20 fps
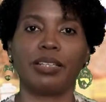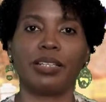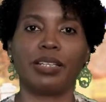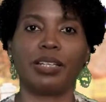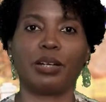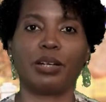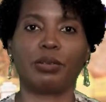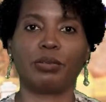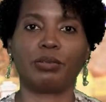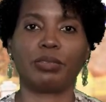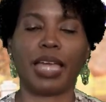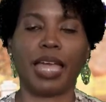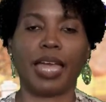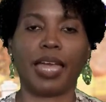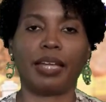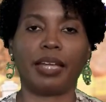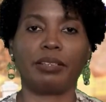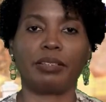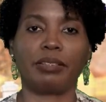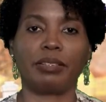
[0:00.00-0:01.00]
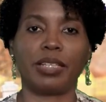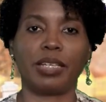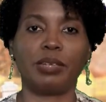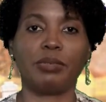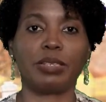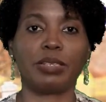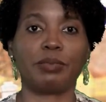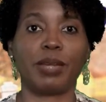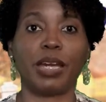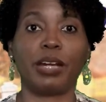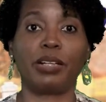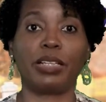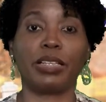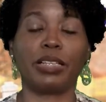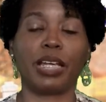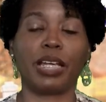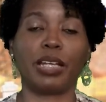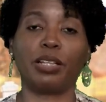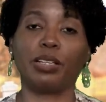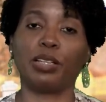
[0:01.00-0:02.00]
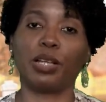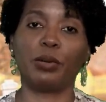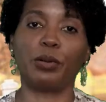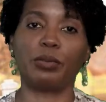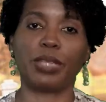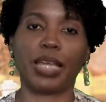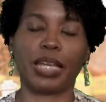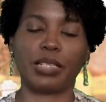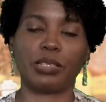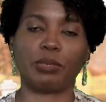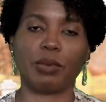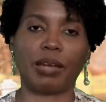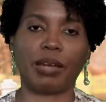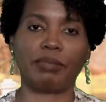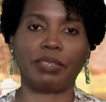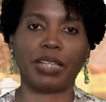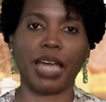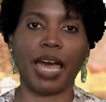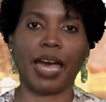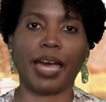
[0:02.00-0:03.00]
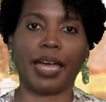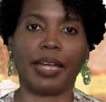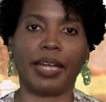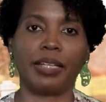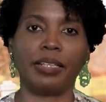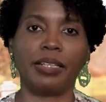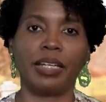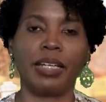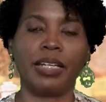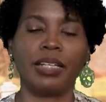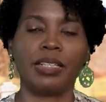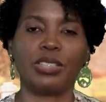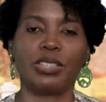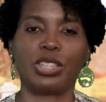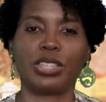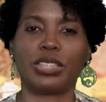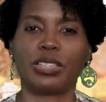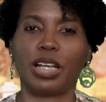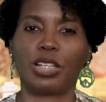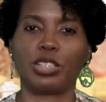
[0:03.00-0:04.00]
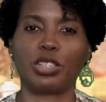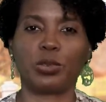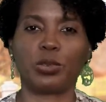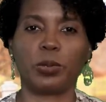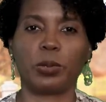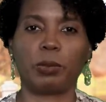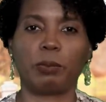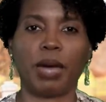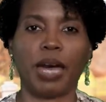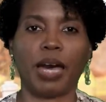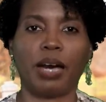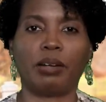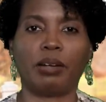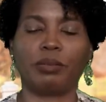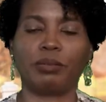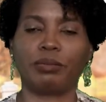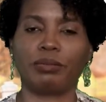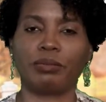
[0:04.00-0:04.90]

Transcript: that he was married, let alone that his wife died, she's not sure about,